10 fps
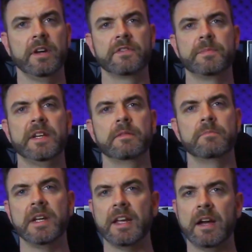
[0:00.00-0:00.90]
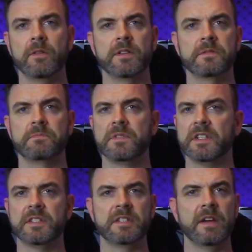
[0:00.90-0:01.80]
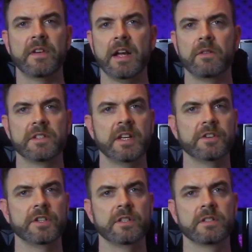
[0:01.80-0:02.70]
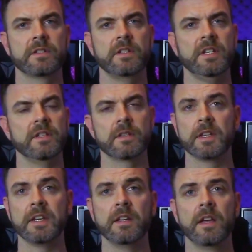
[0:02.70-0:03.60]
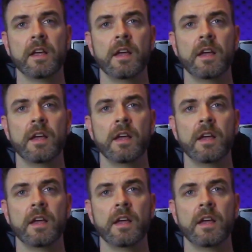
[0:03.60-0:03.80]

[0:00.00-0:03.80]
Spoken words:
I've spent many hours, 6 to 7 hour sessions easily,